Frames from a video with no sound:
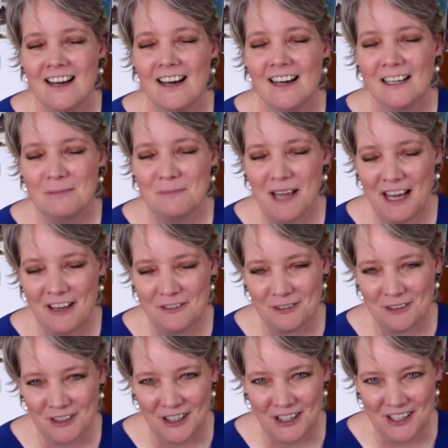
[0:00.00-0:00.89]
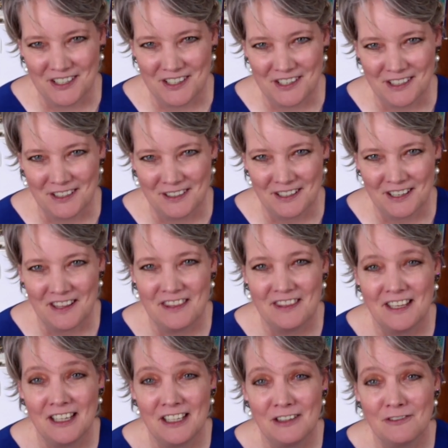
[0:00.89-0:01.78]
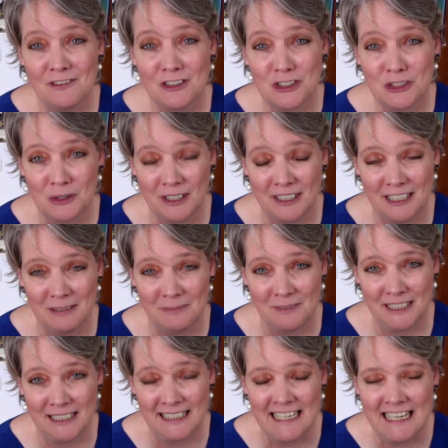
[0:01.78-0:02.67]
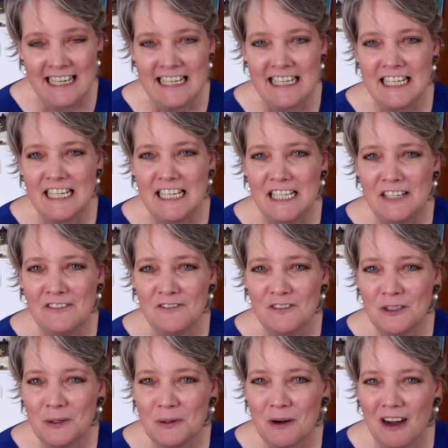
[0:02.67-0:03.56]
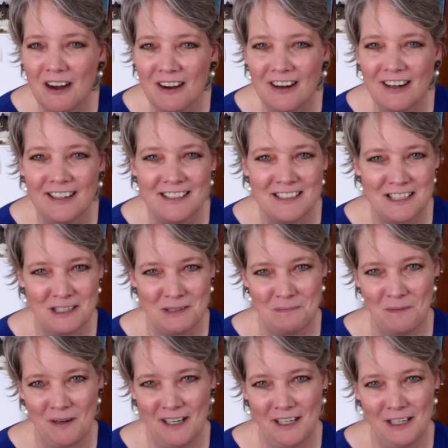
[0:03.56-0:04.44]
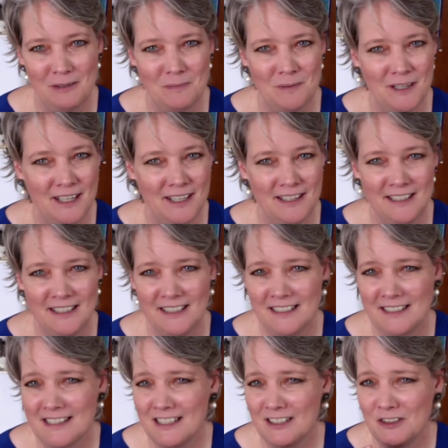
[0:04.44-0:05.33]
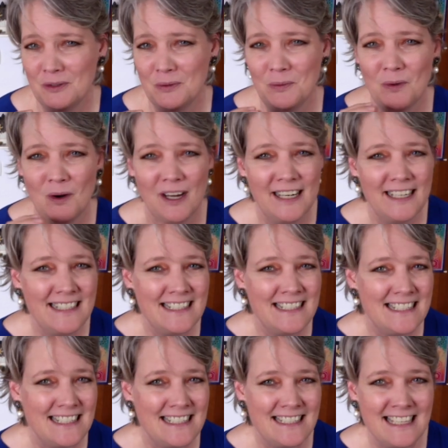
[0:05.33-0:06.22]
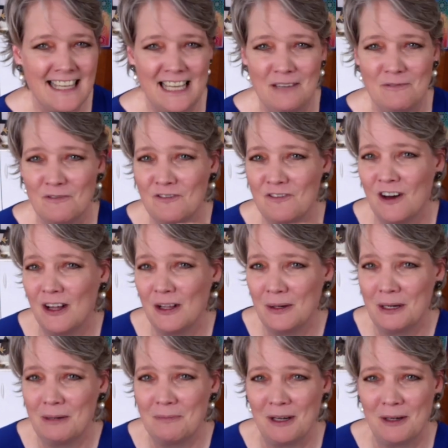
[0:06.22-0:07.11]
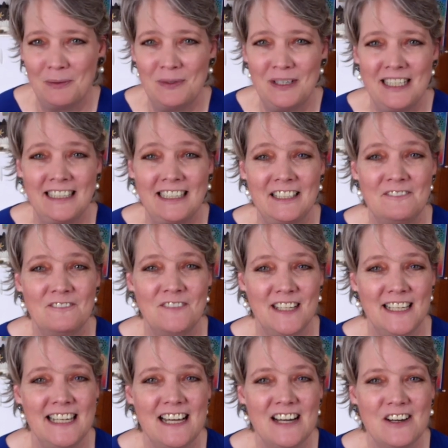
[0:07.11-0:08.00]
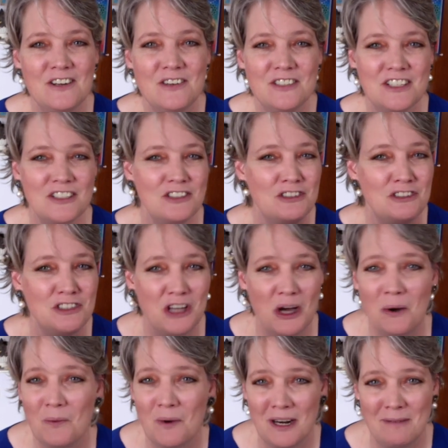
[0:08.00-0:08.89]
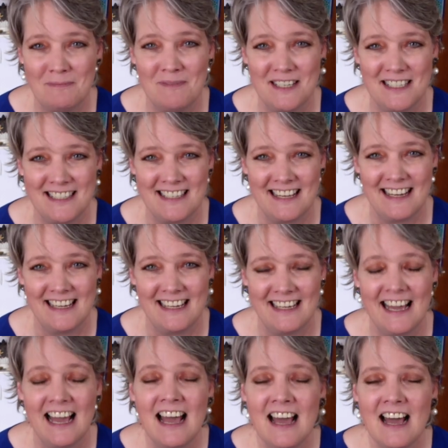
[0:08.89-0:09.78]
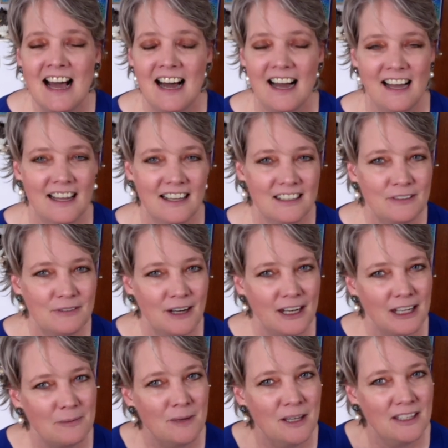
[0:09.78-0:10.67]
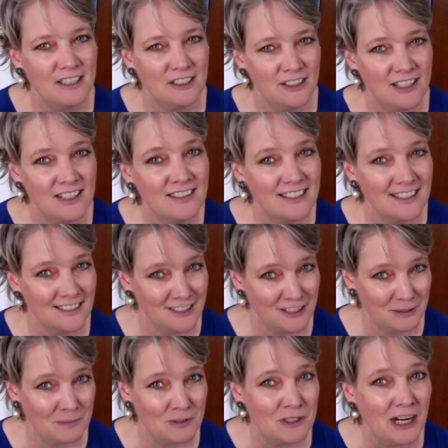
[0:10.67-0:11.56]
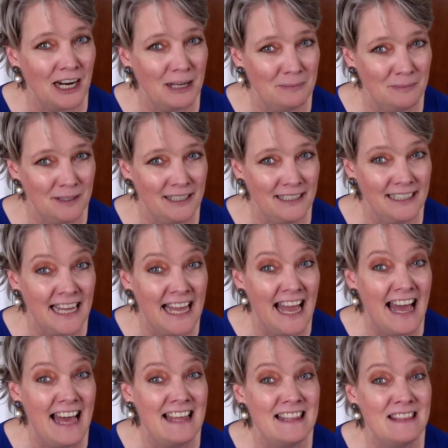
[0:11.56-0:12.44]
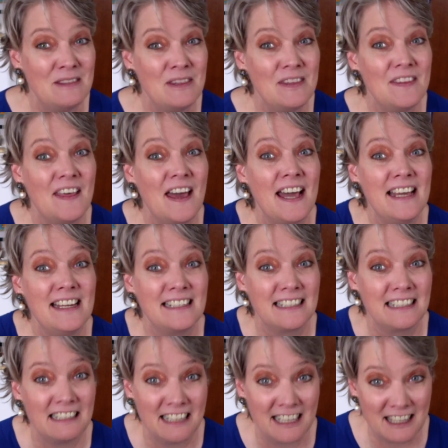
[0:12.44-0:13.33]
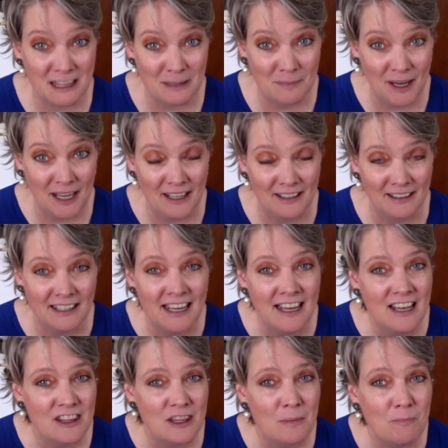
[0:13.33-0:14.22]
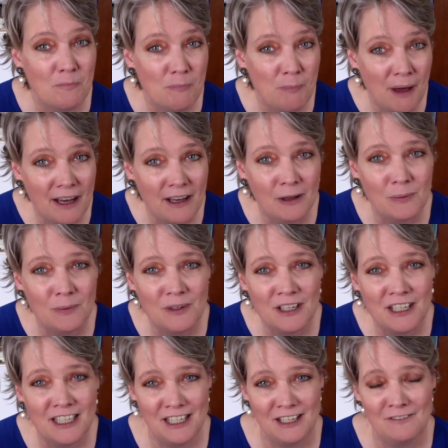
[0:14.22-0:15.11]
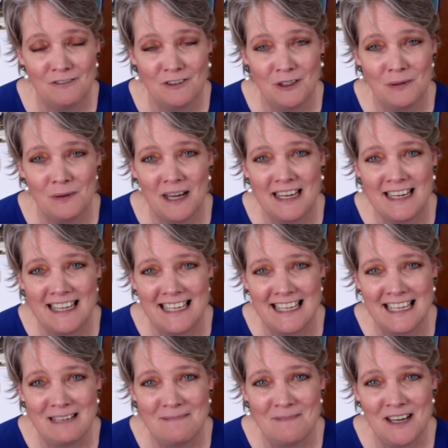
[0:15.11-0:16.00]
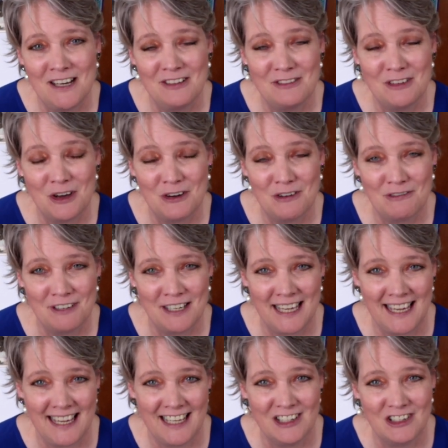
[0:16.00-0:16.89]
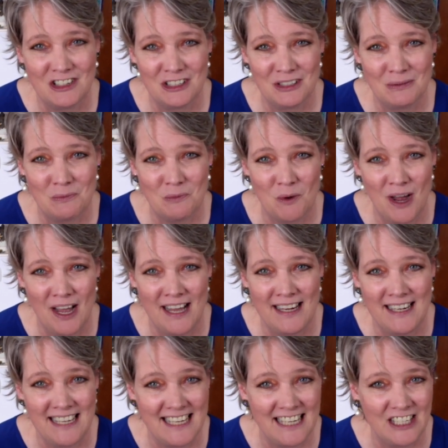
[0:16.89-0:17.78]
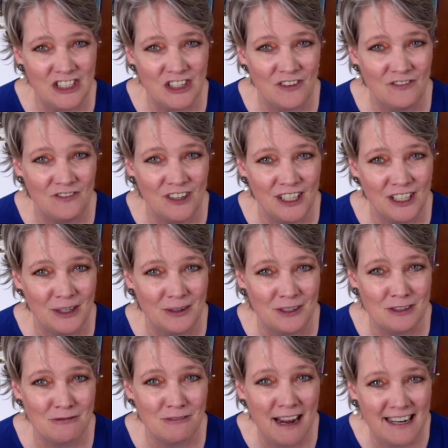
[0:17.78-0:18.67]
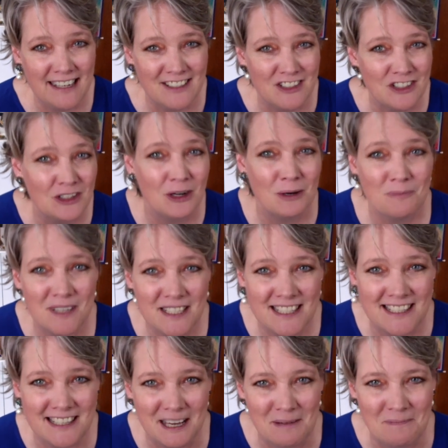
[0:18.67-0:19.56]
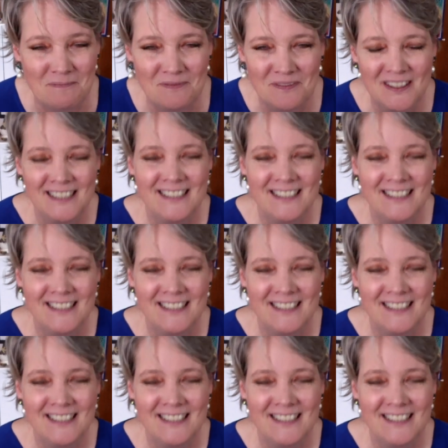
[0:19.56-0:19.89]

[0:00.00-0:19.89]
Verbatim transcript: I am Kathryn Costa. Thank you for joining me. If you are inspired by these and you want to keep following my weekly videos and you don't want to miss any, I highly recommend that you hit that subscribe button and then click the bell. The bell will give you an email notification when each video is ready so you don't miss them.